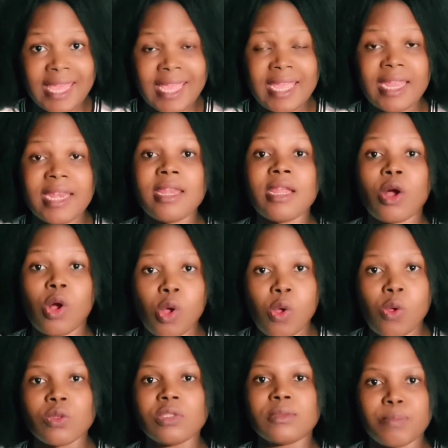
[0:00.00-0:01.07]
and
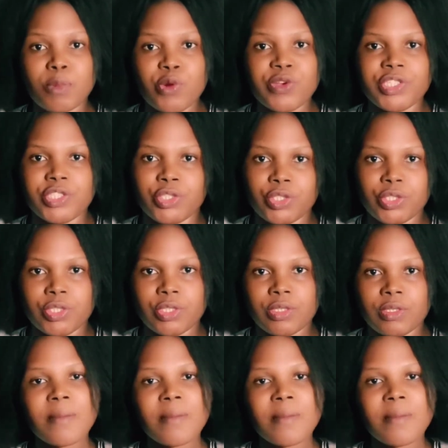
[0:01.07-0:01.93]
hold moisture.